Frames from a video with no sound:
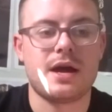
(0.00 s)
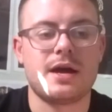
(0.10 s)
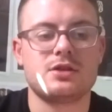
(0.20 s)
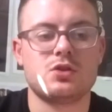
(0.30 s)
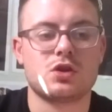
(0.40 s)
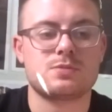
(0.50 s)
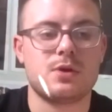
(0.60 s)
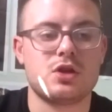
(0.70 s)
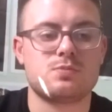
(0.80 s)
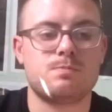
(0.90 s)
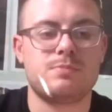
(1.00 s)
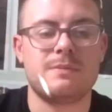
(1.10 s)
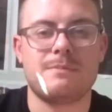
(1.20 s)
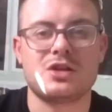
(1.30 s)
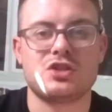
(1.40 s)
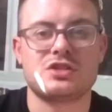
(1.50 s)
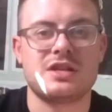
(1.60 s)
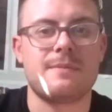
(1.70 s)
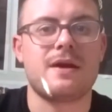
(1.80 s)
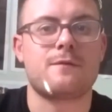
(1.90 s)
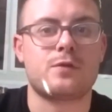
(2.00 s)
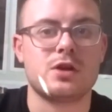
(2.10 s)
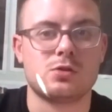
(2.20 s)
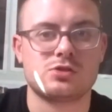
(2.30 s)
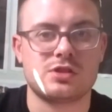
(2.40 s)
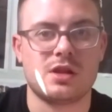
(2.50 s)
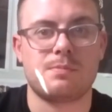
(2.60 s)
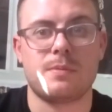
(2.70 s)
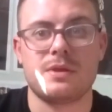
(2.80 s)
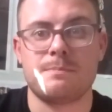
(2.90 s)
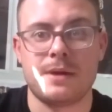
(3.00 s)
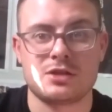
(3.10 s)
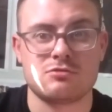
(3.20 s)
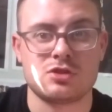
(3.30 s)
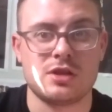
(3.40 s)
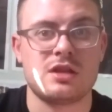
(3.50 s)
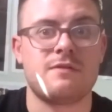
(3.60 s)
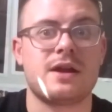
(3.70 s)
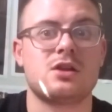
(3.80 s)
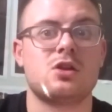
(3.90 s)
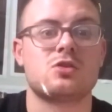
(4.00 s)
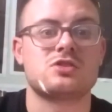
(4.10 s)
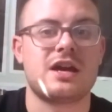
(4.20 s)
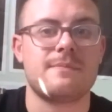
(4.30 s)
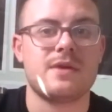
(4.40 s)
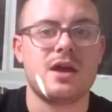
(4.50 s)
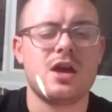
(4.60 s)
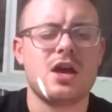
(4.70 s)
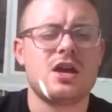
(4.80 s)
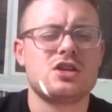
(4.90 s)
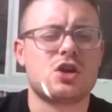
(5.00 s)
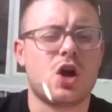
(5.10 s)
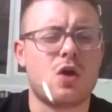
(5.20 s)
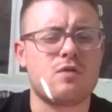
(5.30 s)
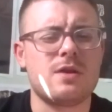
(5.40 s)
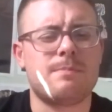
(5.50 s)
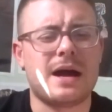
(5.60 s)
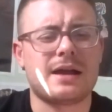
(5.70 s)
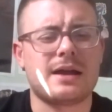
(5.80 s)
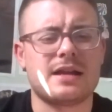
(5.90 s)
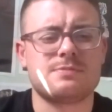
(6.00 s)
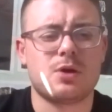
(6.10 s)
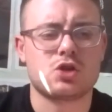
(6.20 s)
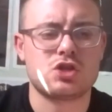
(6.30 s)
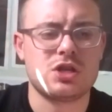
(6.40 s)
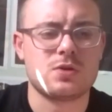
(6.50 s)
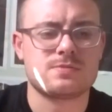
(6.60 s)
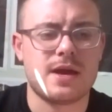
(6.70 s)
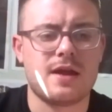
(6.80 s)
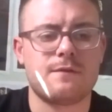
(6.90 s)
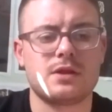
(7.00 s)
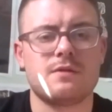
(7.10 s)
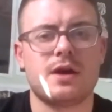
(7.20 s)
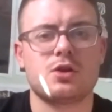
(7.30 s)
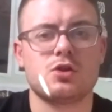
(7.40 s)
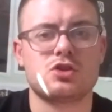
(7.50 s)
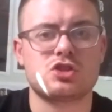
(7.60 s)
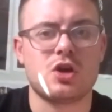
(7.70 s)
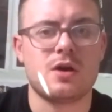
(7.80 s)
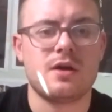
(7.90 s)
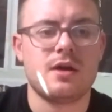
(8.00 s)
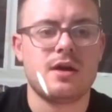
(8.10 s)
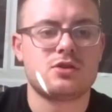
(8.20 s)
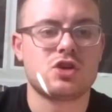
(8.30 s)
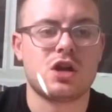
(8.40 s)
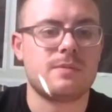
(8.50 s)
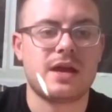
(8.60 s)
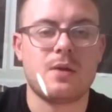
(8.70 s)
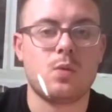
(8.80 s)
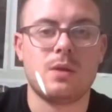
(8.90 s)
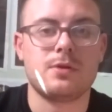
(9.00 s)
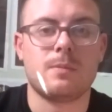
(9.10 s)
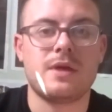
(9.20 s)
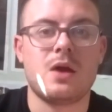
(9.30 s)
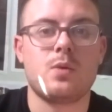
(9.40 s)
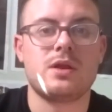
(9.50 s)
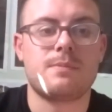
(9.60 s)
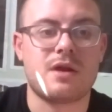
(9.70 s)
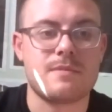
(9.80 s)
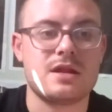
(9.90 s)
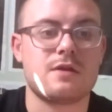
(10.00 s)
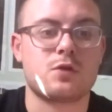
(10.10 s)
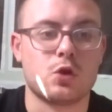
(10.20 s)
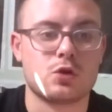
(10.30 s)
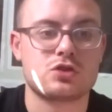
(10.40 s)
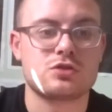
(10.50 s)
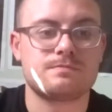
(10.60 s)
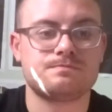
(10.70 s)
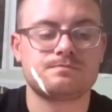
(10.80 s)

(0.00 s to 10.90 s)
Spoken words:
hand, you know, Spurs beat Manchester United by 3, and they're probably the best result that they've had in a long time. You can't really back against Pochettino's men. I think they've had a good start. Tottenham, again, will be up there winning the Premier League, of course.